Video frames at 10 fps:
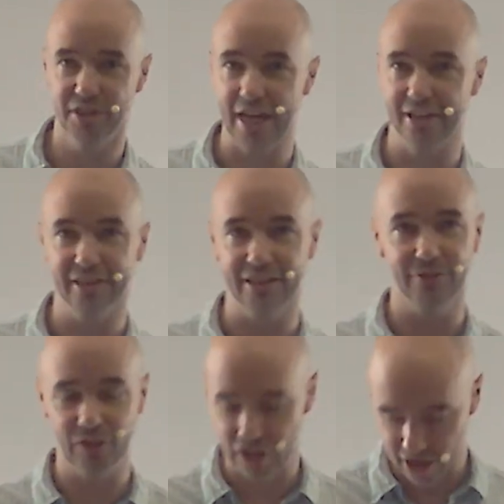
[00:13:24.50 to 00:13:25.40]
Genesis,
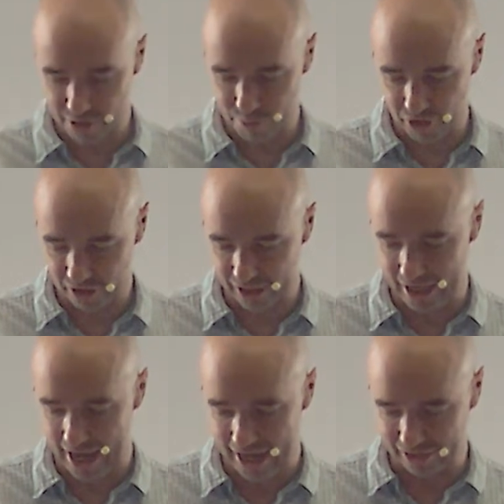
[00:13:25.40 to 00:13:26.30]
if you know the book,
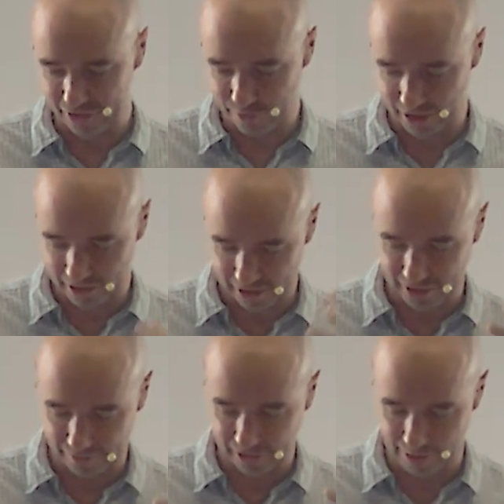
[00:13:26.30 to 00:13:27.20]
it ends with a
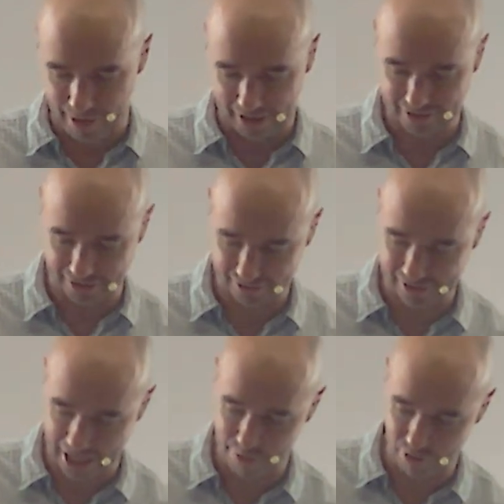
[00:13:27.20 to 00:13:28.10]
kind of climactic
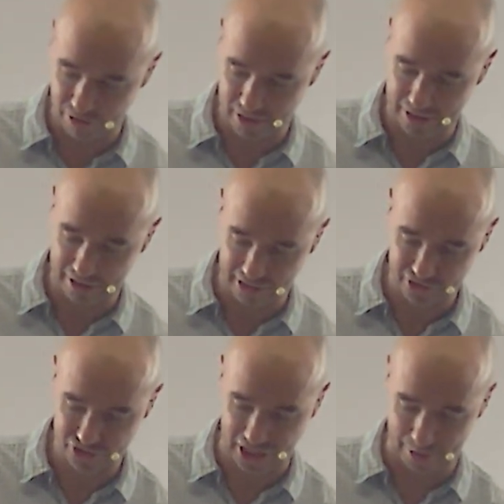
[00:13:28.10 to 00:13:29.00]
statement in the
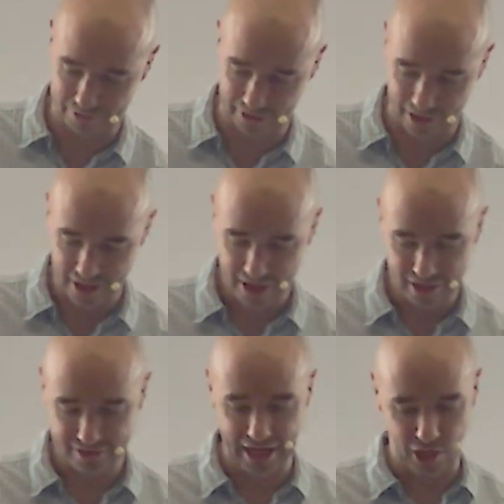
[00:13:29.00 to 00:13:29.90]
last chapter
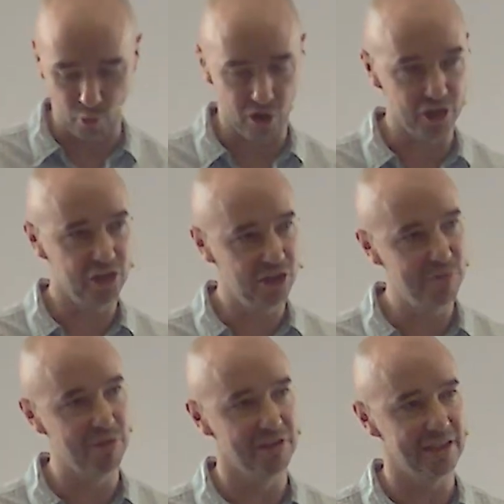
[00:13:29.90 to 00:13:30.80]
saying what
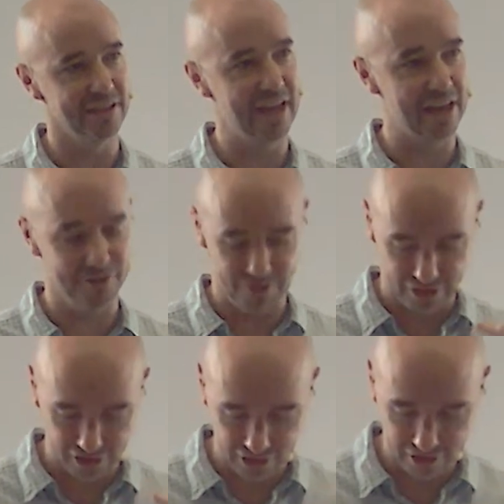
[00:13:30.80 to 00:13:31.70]
humans intend for
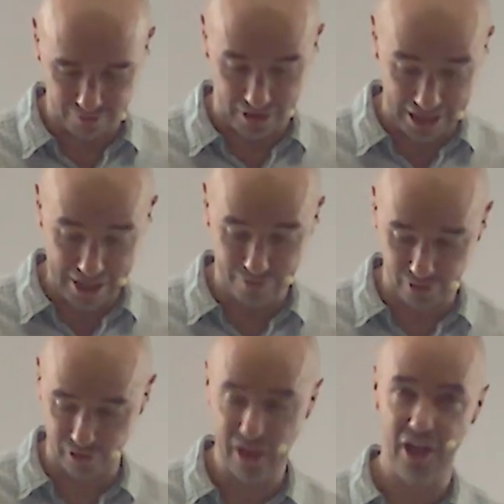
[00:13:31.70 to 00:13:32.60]
good, for
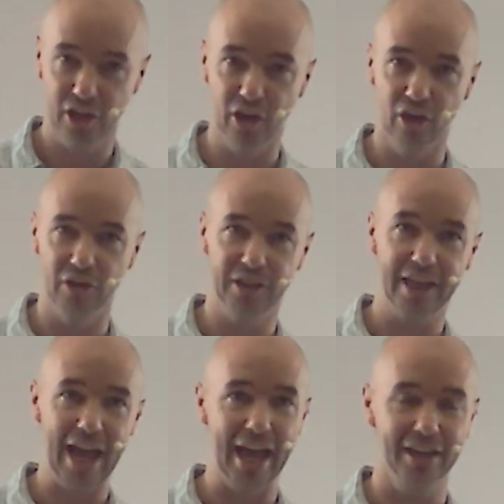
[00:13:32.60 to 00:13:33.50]
evil,
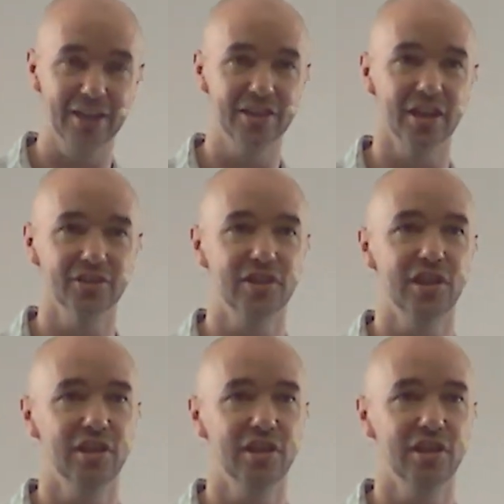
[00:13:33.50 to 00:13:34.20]
God can and does